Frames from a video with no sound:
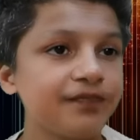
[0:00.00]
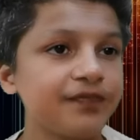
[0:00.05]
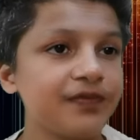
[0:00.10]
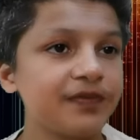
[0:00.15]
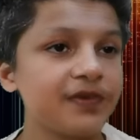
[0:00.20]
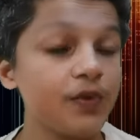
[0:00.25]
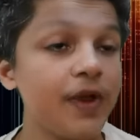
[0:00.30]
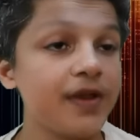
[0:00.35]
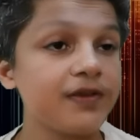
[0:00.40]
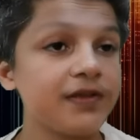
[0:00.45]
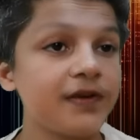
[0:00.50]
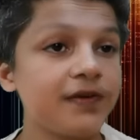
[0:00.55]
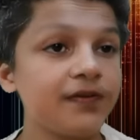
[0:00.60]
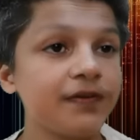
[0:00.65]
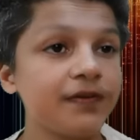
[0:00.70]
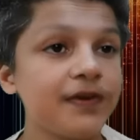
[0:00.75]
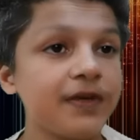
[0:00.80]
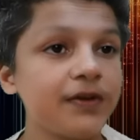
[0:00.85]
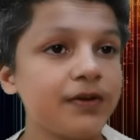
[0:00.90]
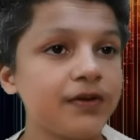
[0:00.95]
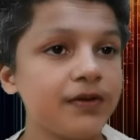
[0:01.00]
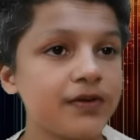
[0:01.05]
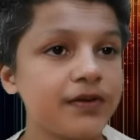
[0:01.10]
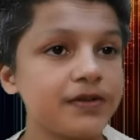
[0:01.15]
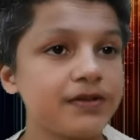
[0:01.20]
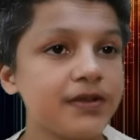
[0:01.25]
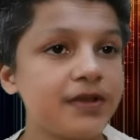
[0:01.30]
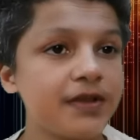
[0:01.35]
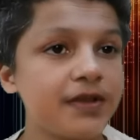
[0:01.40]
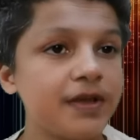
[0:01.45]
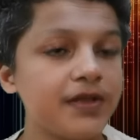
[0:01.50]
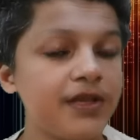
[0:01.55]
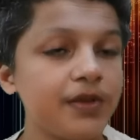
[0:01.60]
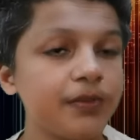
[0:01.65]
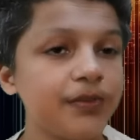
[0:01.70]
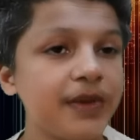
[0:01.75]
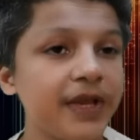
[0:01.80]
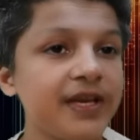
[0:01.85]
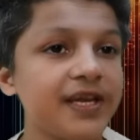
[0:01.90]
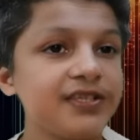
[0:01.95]
So as everyone knows, the
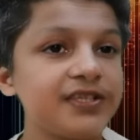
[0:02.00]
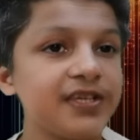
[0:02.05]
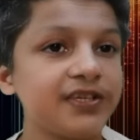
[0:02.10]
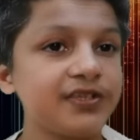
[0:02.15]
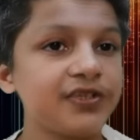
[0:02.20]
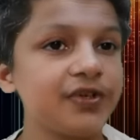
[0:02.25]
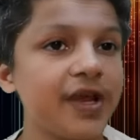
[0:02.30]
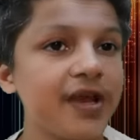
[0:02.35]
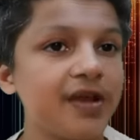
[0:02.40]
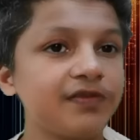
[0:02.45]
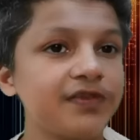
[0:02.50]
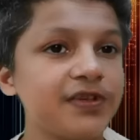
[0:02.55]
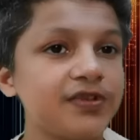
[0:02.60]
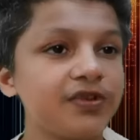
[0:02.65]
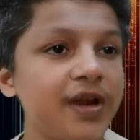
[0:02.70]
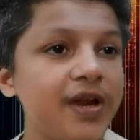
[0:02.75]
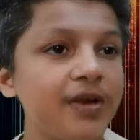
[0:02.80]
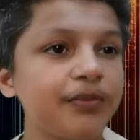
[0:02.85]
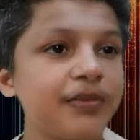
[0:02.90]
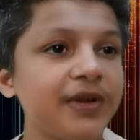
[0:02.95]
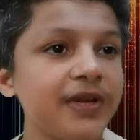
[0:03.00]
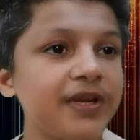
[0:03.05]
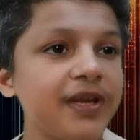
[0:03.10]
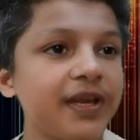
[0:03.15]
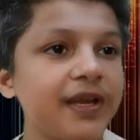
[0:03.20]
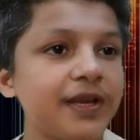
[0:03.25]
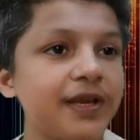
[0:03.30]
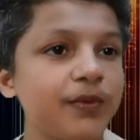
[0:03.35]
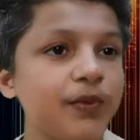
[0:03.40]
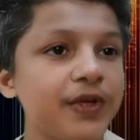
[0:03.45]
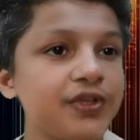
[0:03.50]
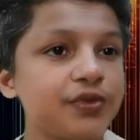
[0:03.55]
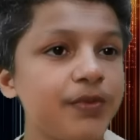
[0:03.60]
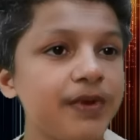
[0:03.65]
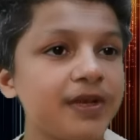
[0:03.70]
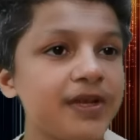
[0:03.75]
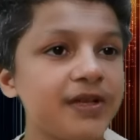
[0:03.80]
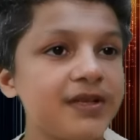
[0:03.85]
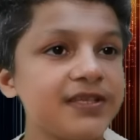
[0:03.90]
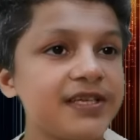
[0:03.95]
main attraction of the Scorpion King, which
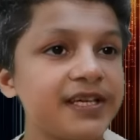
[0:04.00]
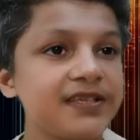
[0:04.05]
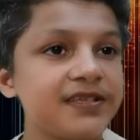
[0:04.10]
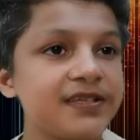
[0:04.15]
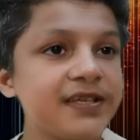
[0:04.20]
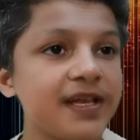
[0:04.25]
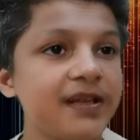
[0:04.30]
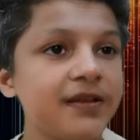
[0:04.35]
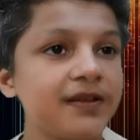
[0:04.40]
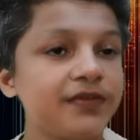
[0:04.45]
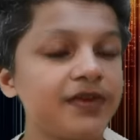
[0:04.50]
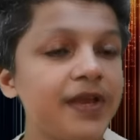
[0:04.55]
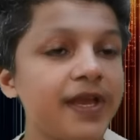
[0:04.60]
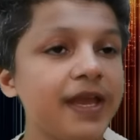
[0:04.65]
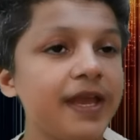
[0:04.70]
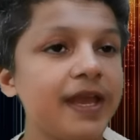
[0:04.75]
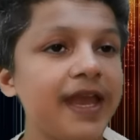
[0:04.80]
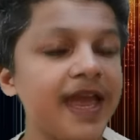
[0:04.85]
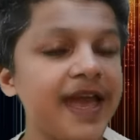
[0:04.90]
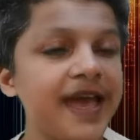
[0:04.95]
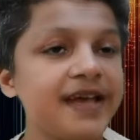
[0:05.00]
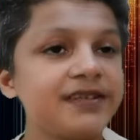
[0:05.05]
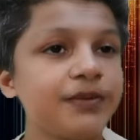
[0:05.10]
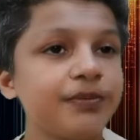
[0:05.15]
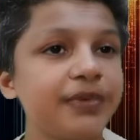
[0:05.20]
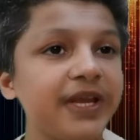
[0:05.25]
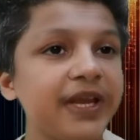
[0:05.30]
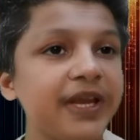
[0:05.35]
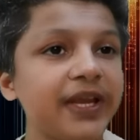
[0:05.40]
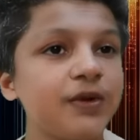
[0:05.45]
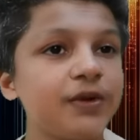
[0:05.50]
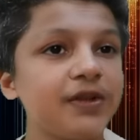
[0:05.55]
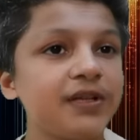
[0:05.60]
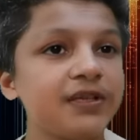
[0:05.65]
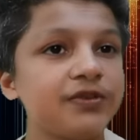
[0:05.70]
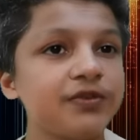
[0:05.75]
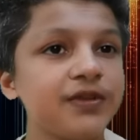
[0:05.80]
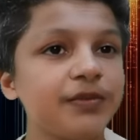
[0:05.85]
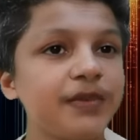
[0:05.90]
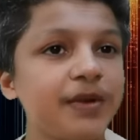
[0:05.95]
builds itself as a prequel
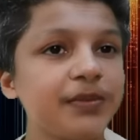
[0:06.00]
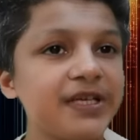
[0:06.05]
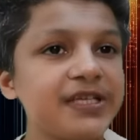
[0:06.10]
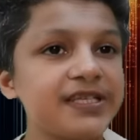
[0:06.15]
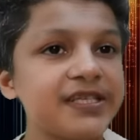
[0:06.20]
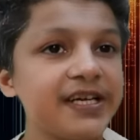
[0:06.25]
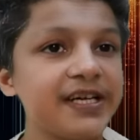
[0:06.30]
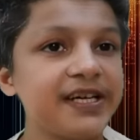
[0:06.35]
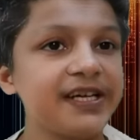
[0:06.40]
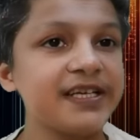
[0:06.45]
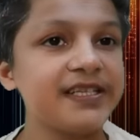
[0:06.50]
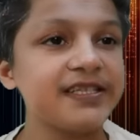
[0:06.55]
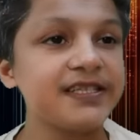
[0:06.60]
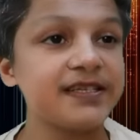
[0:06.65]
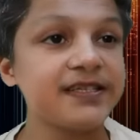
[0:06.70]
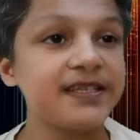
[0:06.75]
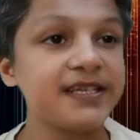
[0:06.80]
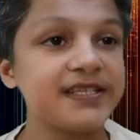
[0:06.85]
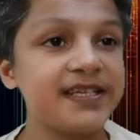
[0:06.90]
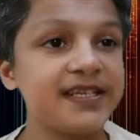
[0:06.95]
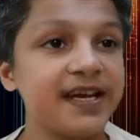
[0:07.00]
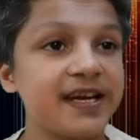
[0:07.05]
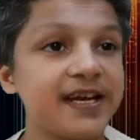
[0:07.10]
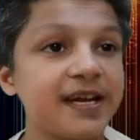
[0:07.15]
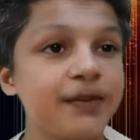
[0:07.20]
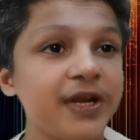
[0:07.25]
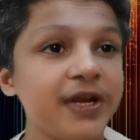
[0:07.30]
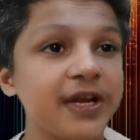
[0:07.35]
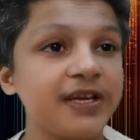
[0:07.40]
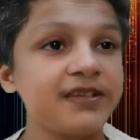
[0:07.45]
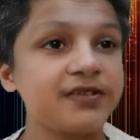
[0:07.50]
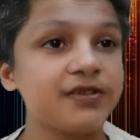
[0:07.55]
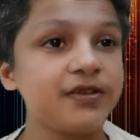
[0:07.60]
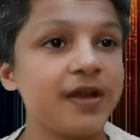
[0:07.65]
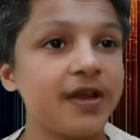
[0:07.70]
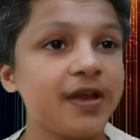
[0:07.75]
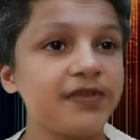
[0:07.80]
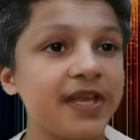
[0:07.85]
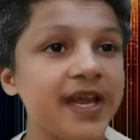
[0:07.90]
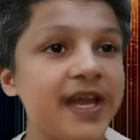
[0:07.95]
to the Mummy series as the star appearance
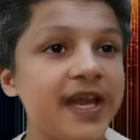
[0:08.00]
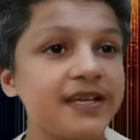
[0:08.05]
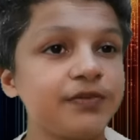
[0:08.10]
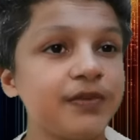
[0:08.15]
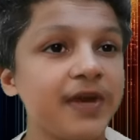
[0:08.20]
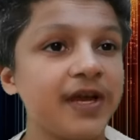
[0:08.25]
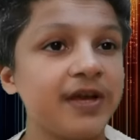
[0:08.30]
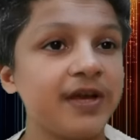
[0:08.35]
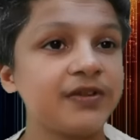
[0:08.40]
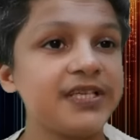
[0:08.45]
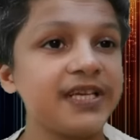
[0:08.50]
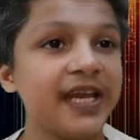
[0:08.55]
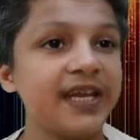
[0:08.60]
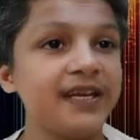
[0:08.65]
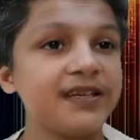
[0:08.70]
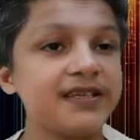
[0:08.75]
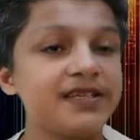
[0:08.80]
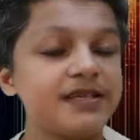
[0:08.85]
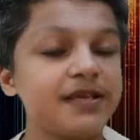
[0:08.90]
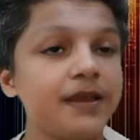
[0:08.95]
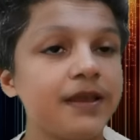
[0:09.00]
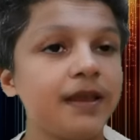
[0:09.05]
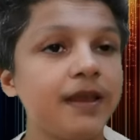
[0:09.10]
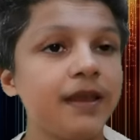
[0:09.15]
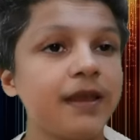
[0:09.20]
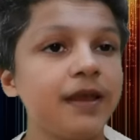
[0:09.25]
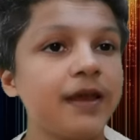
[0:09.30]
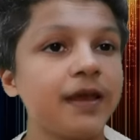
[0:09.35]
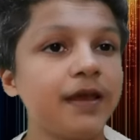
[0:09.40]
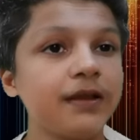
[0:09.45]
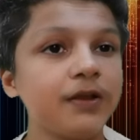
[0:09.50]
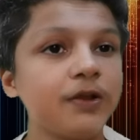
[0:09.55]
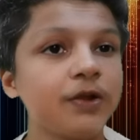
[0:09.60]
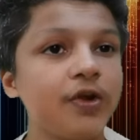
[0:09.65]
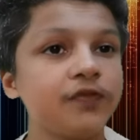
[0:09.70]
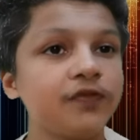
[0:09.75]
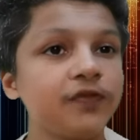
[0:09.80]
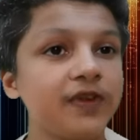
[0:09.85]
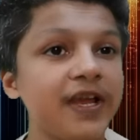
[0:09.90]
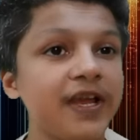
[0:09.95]
of that mountainous hunk
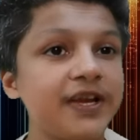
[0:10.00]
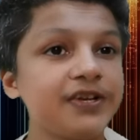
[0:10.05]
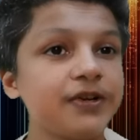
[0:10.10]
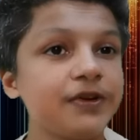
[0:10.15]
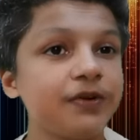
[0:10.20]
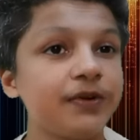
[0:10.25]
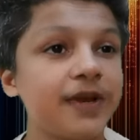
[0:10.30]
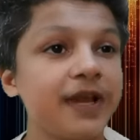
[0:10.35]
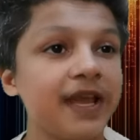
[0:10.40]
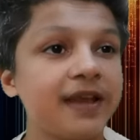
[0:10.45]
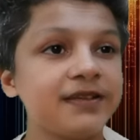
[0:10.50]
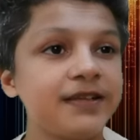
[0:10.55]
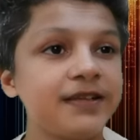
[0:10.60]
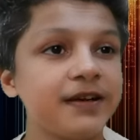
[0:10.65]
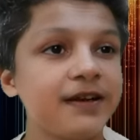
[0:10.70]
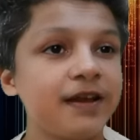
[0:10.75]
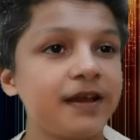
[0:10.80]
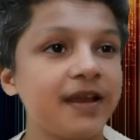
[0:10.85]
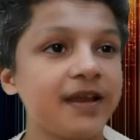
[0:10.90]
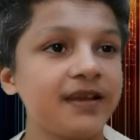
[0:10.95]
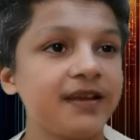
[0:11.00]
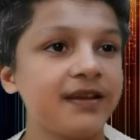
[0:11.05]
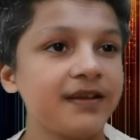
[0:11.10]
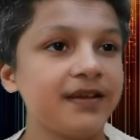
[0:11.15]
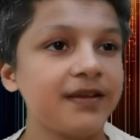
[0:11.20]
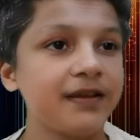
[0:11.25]
of flesh known as The Rock,